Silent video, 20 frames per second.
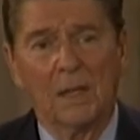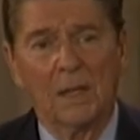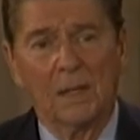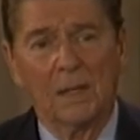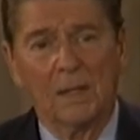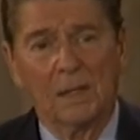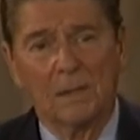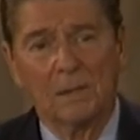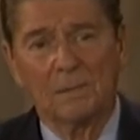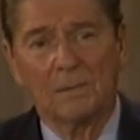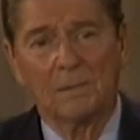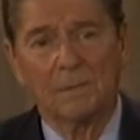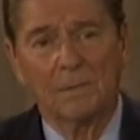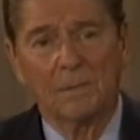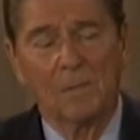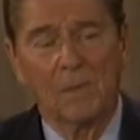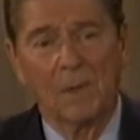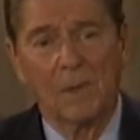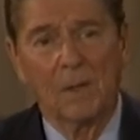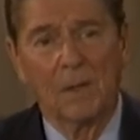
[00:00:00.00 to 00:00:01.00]

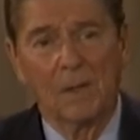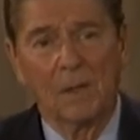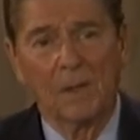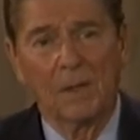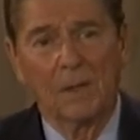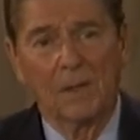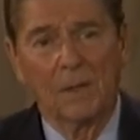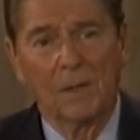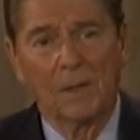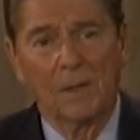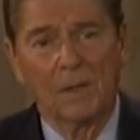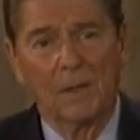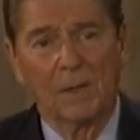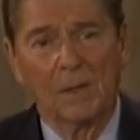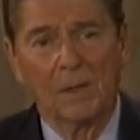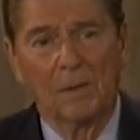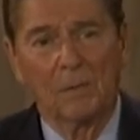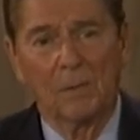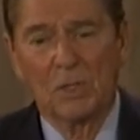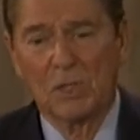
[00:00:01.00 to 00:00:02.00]

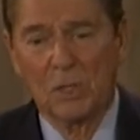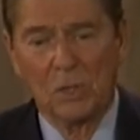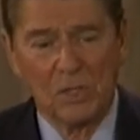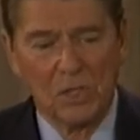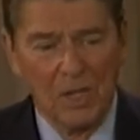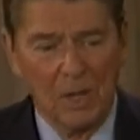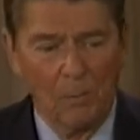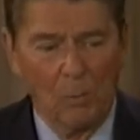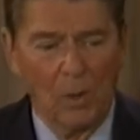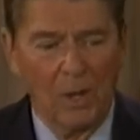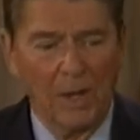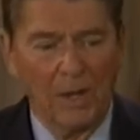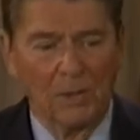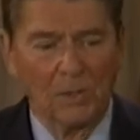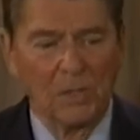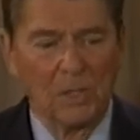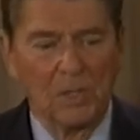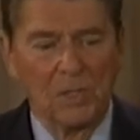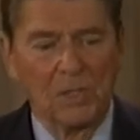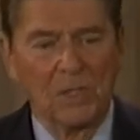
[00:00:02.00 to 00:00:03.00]
Was there someone
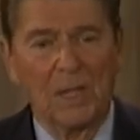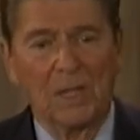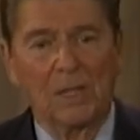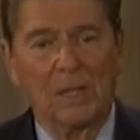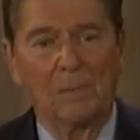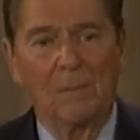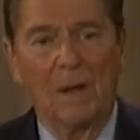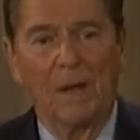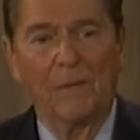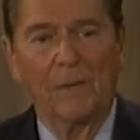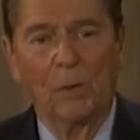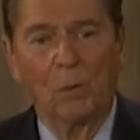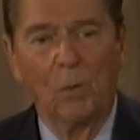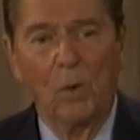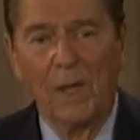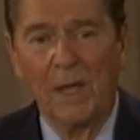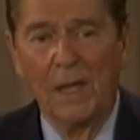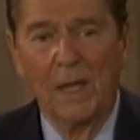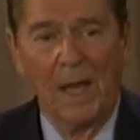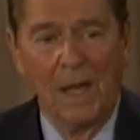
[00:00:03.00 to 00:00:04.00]
else that set them on their
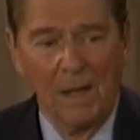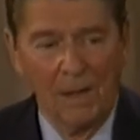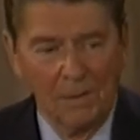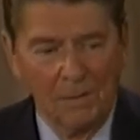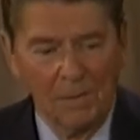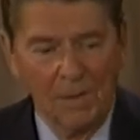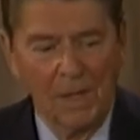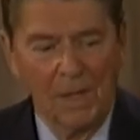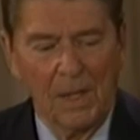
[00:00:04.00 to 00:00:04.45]
way? How?